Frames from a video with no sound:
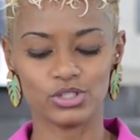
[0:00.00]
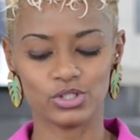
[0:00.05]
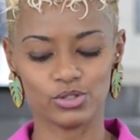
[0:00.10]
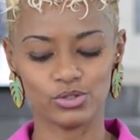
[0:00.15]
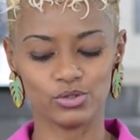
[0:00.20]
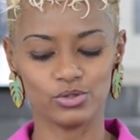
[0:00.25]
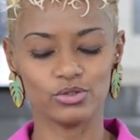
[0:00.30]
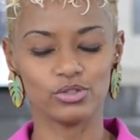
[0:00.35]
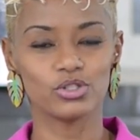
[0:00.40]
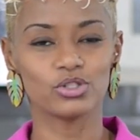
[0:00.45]

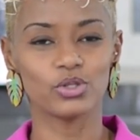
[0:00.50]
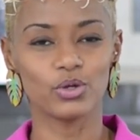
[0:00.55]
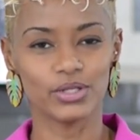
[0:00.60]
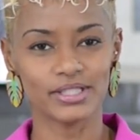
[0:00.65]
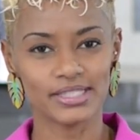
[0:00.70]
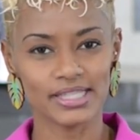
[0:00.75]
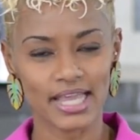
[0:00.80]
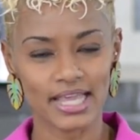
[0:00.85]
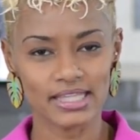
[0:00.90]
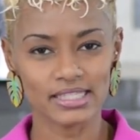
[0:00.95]
to
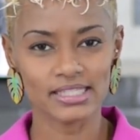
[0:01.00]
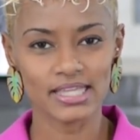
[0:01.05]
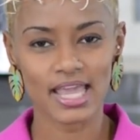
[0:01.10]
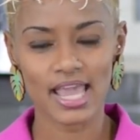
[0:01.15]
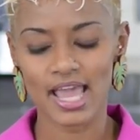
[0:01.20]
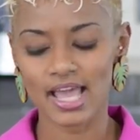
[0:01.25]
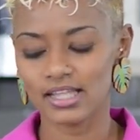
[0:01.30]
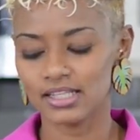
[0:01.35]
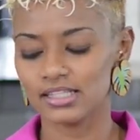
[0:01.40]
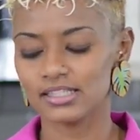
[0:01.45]
saute it
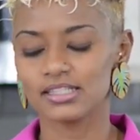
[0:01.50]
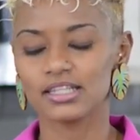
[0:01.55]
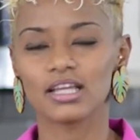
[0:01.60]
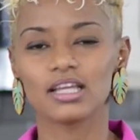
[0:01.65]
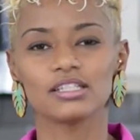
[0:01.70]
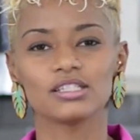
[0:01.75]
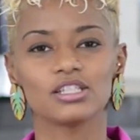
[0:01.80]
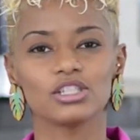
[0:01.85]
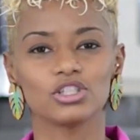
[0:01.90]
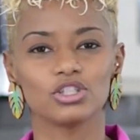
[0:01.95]
here, let it
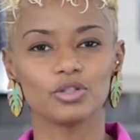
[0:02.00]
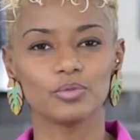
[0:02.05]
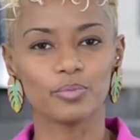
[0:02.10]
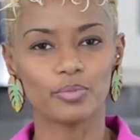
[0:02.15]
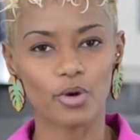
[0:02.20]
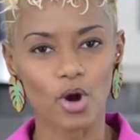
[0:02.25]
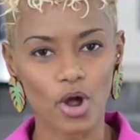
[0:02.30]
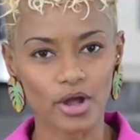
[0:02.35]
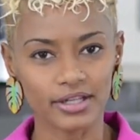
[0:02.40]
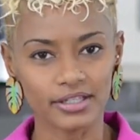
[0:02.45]
get a little
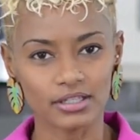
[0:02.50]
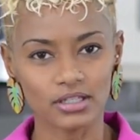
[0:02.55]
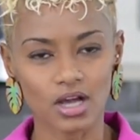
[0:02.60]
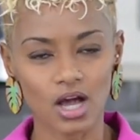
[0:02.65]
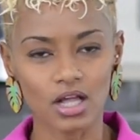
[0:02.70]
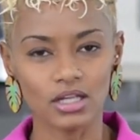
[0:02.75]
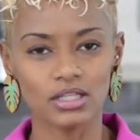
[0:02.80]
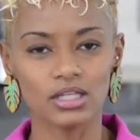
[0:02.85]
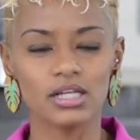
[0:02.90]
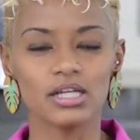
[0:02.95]
brown in
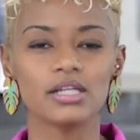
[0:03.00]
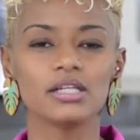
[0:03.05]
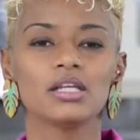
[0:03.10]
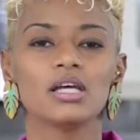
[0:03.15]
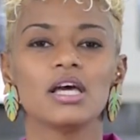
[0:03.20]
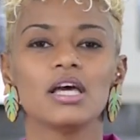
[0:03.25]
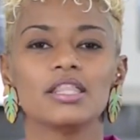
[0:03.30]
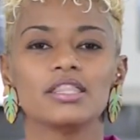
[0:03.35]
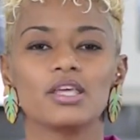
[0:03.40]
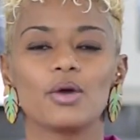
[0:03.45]
color.
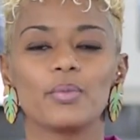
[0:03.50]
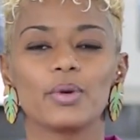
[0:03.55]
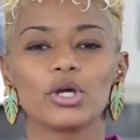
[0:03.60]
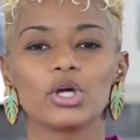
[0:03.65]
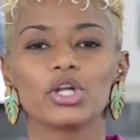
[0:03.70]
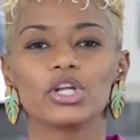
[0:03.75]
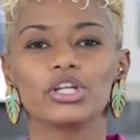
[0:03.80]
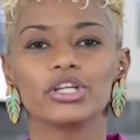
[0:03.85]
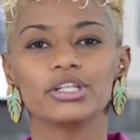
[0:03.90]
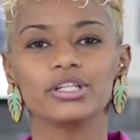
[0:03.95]
Then we're
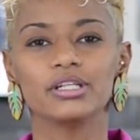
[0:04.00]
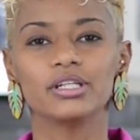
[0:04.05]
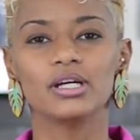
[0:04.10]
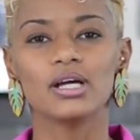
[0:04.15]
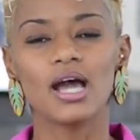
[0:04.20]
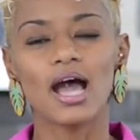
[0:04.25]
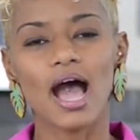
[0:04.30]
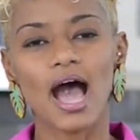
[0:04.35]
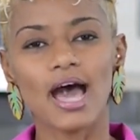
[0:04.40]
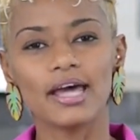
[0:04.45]
gonna
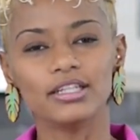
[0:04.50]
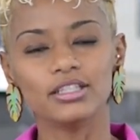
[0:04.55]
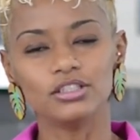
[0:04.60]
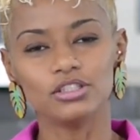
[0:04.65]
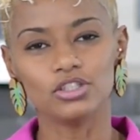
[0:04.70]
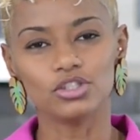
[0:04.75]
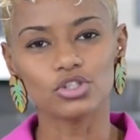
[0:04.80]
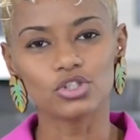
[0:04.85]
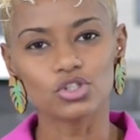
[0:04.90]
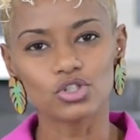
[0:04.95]
add a
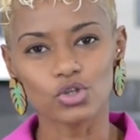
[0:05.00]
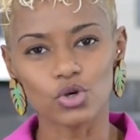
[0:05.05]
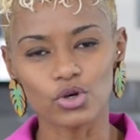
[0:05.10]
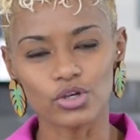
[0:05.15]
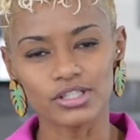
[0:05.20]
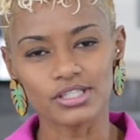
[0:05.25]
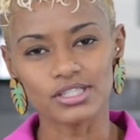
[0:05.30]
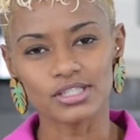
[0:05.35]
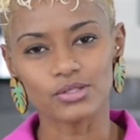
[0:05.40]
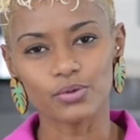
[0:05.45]
little
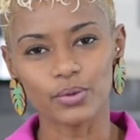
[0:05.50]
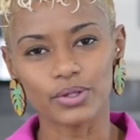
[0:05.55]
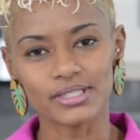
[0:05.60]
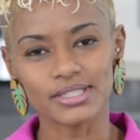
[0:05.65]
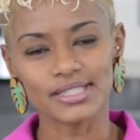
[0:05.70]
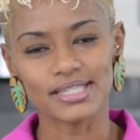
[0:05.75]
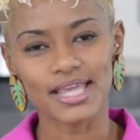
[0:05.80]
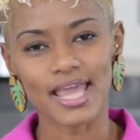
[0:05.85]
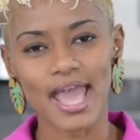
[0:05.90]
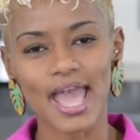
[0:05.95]
sauce
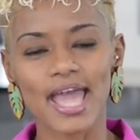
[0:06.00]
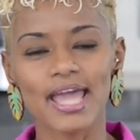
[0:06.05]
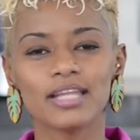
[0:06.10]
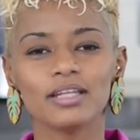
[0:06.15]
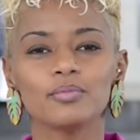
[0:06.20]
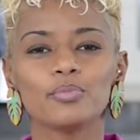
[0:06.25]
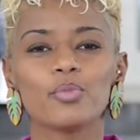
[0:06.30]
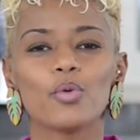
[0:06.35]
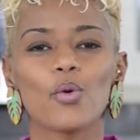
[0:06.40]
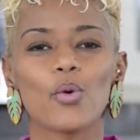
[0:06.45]
towards the
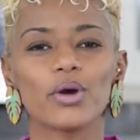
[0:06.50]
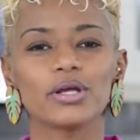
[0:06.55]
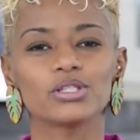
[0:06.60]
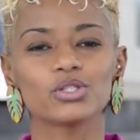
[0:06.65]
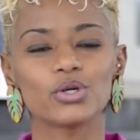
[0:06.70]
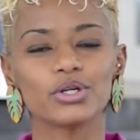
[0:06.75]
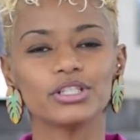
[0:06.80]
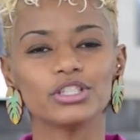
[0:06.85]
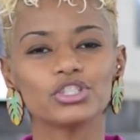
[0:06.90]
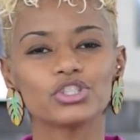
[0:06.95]
end, pour
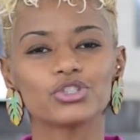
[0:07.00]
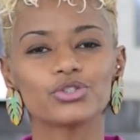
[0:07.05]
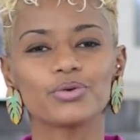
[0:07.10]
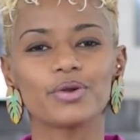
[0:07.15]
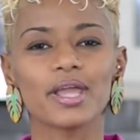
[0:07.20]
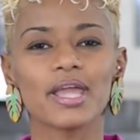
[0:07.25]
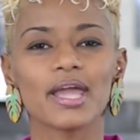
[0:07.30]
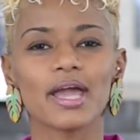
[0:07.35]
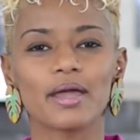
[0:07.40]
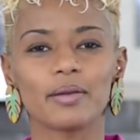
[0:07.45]
it on a
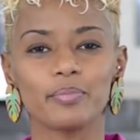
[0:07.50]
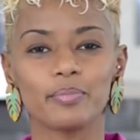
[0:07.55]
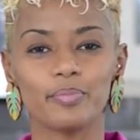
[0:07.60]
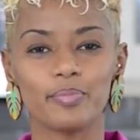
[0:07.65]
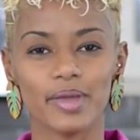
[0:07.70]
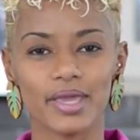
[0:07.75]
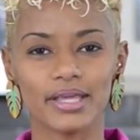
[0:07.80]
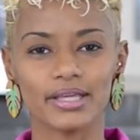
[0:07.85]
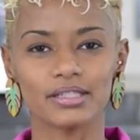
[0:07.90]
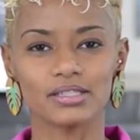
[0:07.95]
tray and
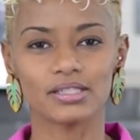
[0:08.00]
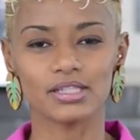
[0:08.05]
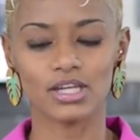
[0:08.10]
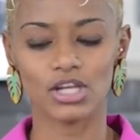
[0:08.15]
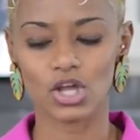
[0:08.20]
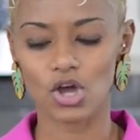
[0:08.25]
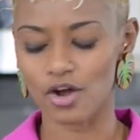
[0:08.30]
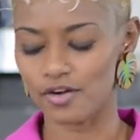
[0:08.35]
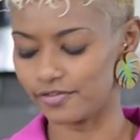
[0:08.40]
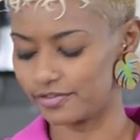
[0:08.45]
bake it in
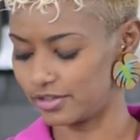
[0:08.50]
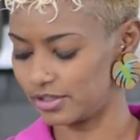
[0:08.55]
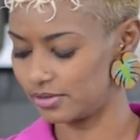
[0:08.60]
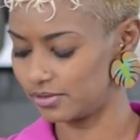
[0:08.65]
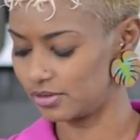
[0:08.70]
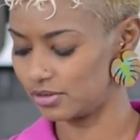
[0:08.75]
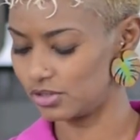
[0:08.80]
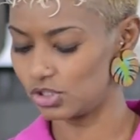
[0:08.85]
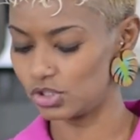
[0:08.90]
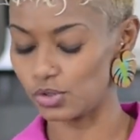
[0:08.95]
the oven.
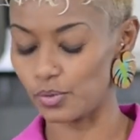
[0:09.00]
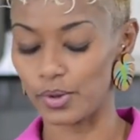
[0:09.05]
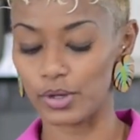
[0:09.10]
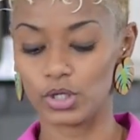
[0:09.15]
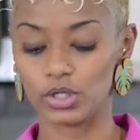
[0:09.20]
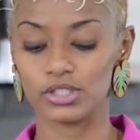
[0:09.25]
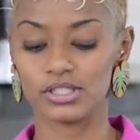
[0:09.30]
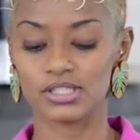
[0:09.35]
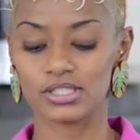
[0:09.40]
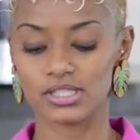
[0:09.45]
So we're
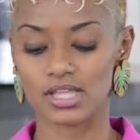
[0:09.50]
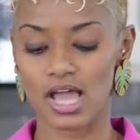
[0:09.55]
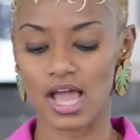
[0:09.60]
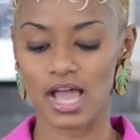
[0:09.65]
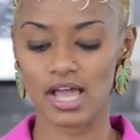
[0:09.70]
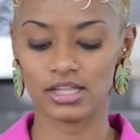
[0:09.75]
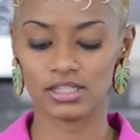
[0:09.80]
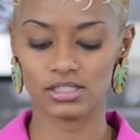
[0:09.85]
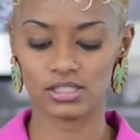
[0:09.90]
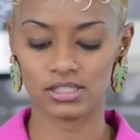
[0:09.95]
gonna
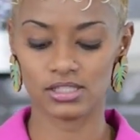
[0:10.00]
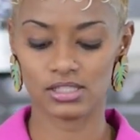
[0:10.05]
start